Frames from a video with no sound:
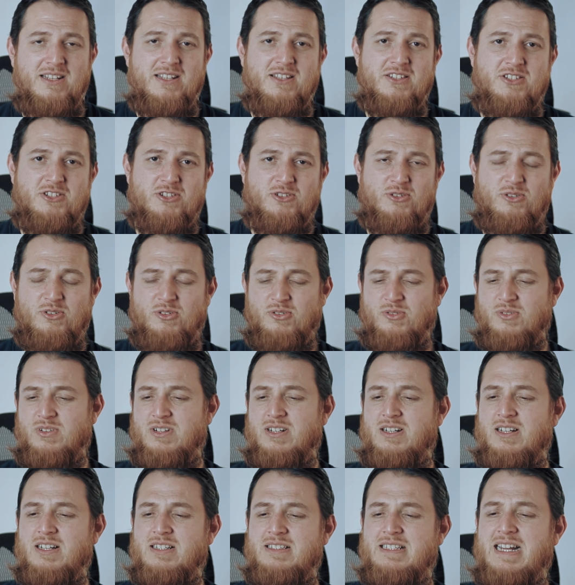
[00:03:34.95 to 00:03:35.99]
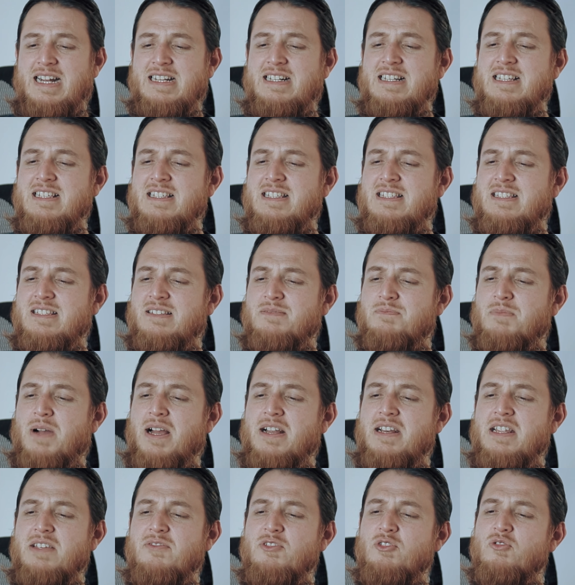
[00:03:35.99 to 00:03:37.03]
So that is
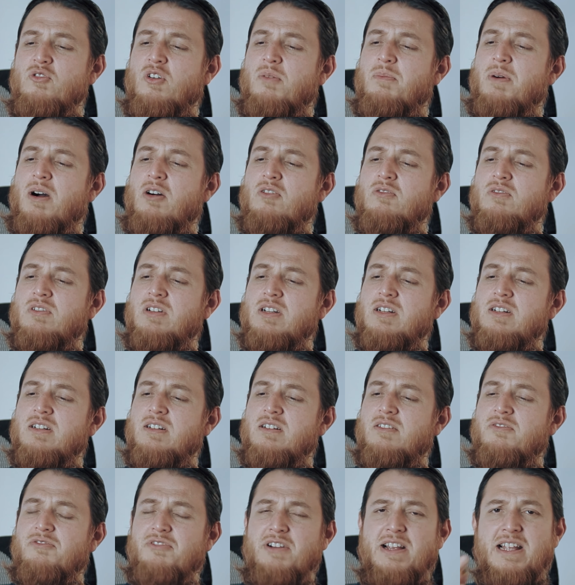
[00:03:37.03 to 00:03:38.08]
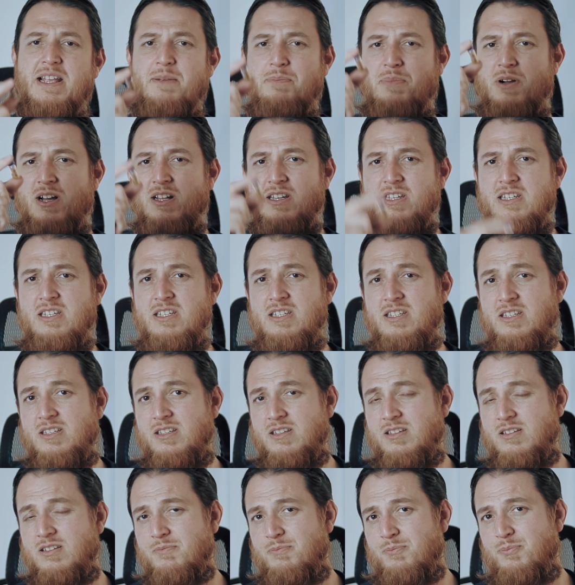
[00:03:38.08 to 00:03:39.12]
my review about Frangipani
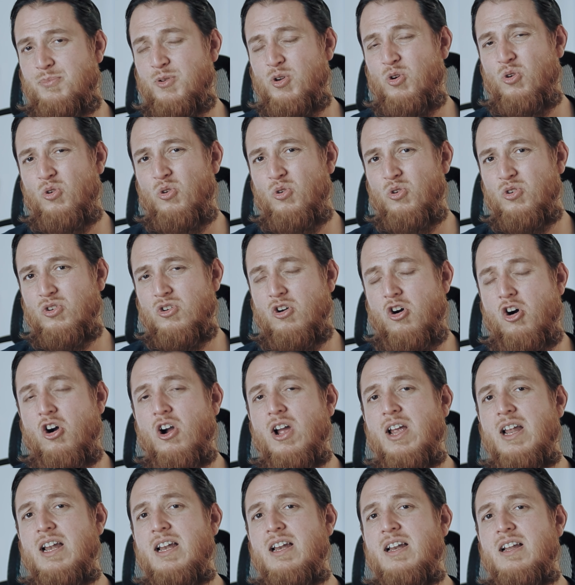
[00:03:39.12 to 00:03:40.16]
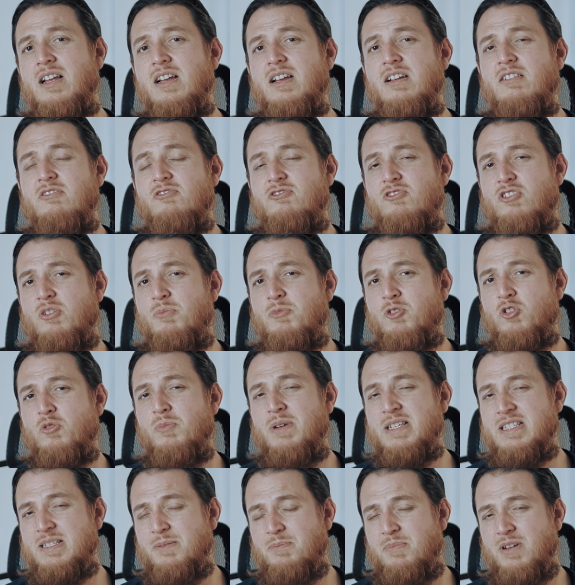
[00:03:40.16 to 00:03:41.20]
pure oil from
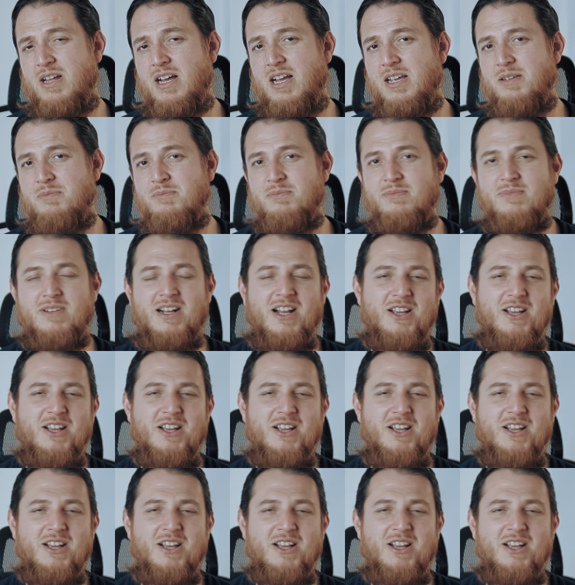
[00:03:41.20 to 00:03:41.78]
AromaSublime.